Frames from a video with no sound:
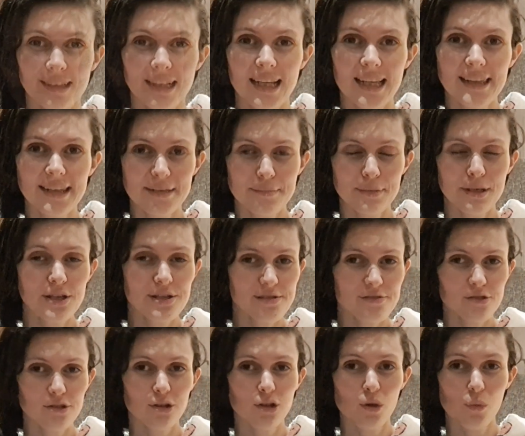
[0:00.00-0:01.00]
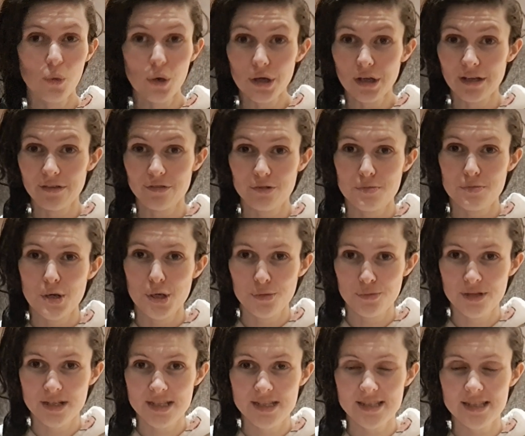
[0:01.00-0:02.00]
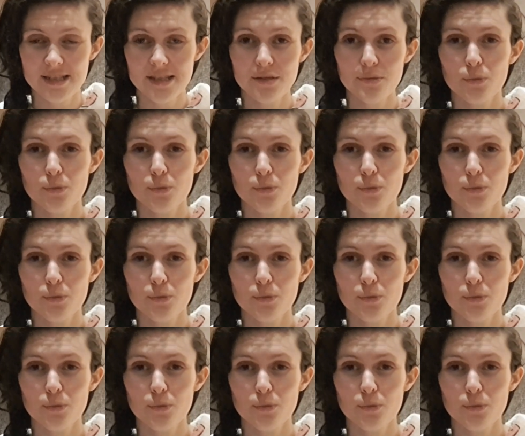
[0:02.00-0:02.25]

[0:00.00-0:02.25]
And then because I've done a lot of working from home recently,